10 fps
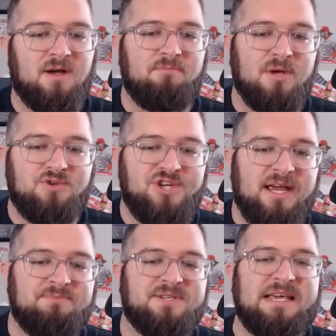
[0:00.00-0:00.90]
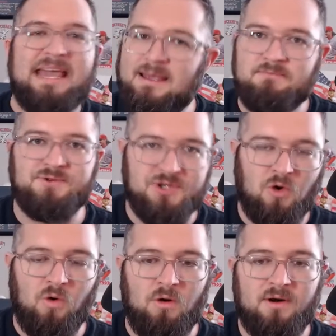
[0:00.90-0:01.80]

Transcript: Bill James game score.